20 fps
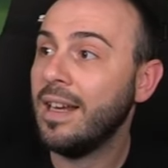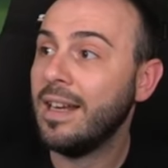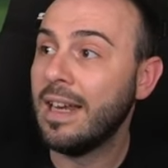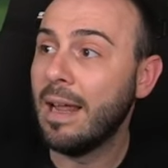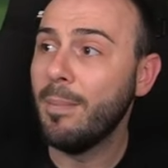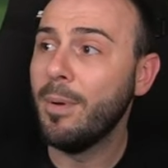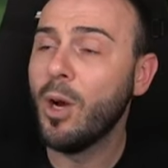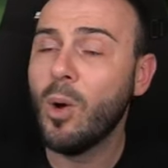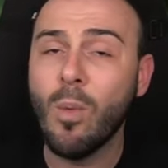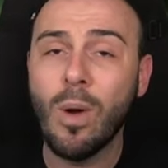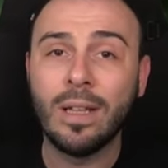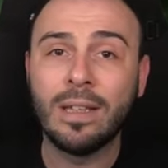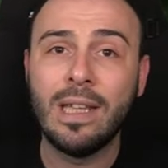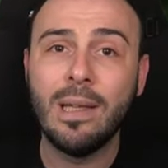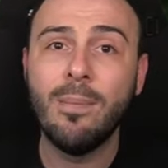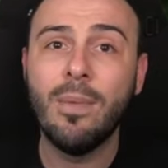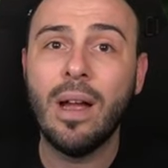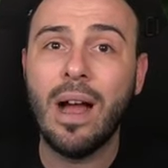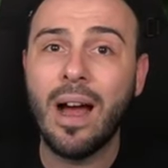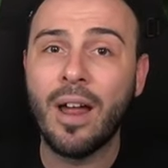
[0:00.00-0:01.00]
Let me know what
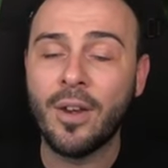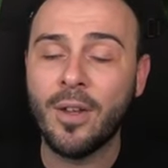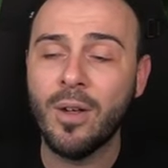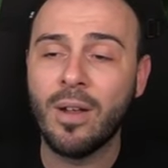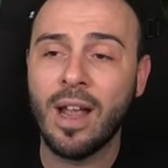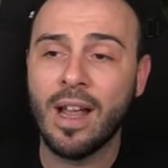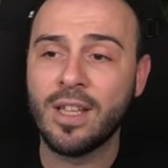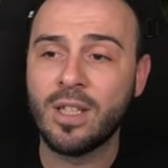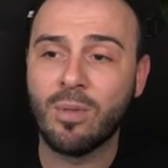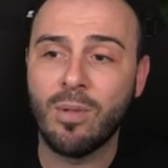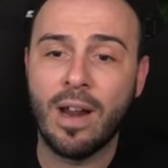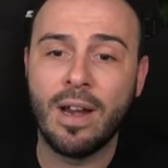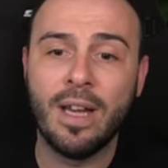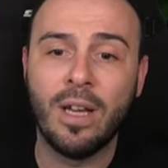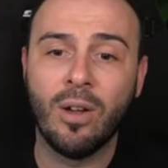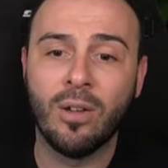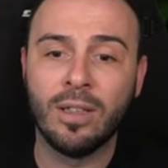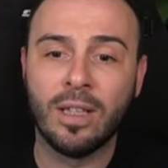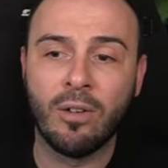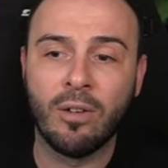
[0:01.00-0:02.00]
team are you guys running on the